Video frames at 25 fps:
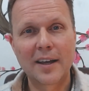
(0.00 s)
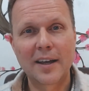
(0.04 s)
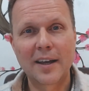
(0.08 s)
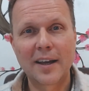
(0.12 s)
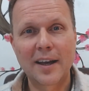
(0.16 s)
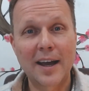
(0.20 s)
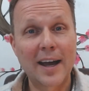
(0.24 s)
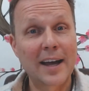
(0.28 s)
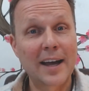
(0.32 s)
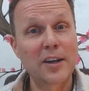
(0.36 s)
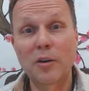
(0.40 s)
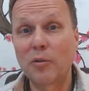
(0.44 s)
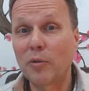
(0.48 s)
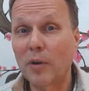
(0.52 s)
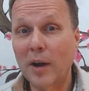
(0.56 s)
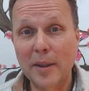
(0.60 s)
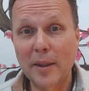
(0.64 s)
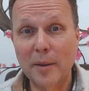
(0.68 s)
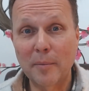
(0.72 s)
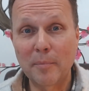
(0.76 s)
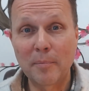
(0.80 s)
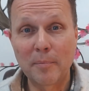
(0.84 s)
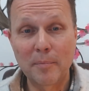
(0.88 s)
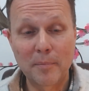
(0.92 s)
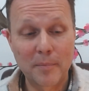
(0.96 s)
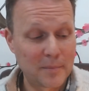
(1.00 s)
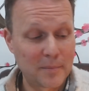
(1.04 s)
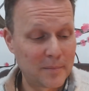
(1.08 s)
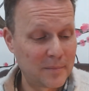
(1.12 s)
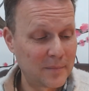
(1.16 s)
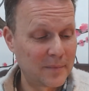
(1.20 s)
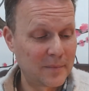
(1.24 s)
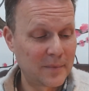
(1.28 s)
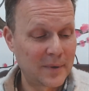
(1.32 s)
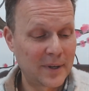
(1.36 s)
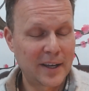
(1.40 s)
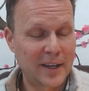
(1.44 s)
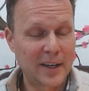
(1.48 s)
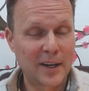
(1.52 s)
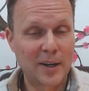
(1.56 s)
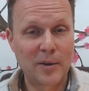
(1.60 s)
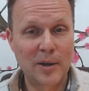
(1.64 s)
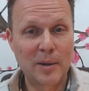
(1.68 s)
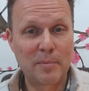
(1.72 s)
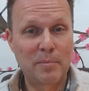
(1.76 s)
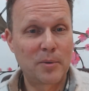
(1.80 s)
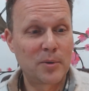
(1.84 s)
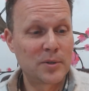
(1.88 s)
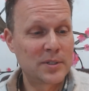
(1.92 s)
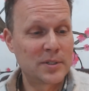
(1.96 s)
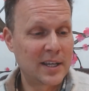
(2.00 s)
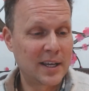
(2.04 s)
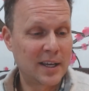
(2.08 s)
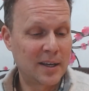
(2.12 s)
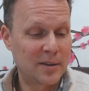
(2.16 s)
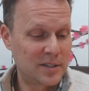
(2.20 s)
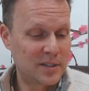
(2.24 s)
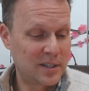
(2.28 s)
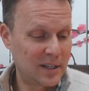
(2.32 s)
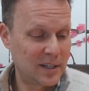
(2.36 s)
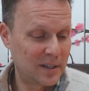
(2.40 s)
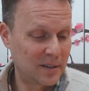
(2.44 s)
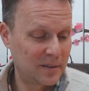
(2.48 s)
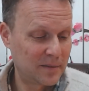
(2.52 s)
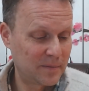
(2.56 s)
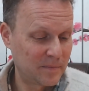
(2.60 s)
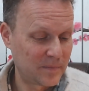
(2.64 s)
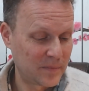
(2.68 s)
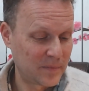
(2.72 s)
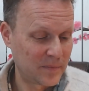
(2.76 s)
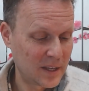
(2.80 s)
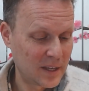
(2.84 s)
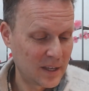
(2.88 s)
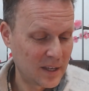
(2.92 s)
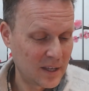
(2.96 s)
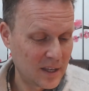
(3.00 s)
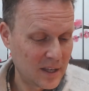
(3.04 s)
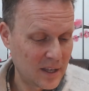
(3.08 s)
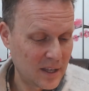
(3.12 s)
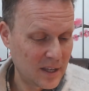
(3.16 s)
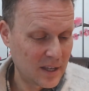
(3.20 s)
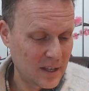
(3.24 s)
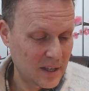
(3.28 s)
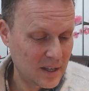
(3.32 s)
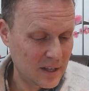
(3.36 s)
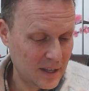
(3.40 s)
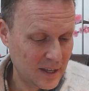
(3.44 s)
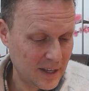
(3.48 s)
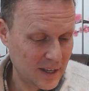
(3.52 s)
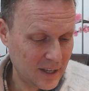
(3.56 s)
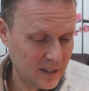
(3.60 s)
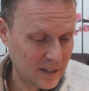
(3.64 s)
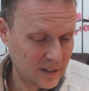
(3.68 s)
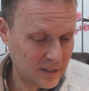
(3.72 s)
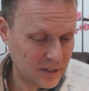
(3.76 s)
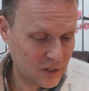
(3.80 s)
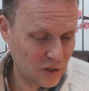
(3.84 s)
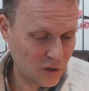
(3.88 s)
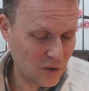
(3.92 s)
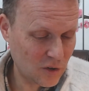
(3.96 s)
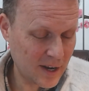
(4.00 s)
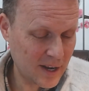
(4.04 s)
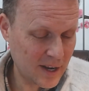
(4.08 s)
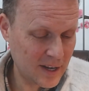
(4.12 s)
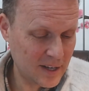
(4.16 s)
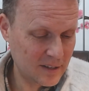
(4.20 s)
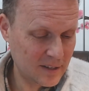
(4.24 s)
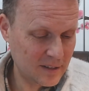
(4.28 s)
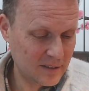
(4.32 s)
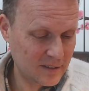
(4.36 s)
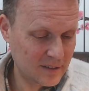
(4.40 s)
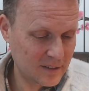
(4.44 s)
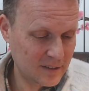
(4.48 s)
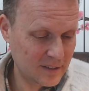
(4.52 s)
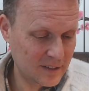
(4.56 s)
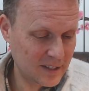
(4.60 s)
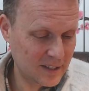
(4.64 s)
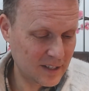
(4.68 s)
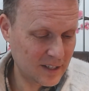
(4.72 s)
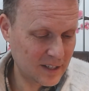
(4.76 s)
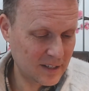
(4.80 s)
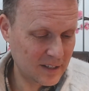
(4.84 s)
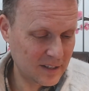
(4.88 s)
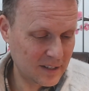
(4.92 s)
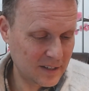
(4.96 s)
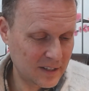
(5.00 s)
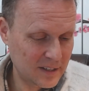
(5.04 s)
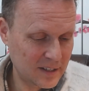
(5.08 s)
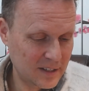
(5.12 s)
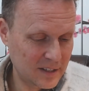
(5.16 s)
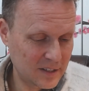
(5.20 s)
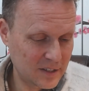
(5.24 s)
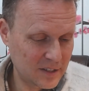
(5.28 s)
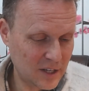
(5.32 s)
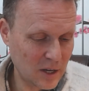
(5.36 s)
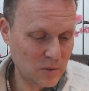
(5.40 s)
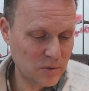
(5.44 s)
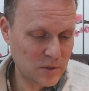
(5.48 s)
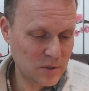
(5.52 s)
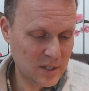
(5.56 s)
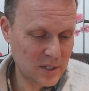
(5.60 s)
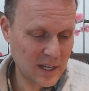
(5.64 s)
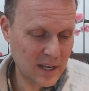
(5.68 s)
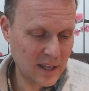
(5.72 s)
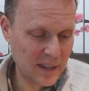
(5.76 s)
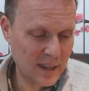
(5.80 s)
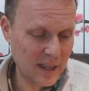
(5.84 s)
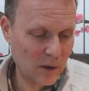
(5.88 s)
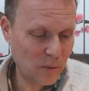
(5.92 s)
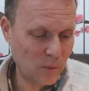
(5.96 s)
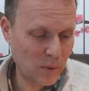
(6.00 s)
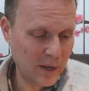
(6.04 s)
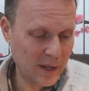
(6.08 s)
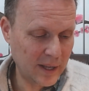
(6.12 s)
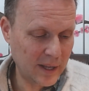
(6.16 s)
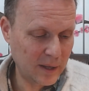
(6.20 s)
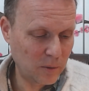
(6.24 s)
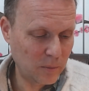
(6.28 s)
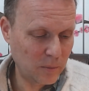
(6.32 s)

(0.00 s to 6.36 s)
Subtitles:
I don't write them. I can only point it out to you. Try and don't see it that way.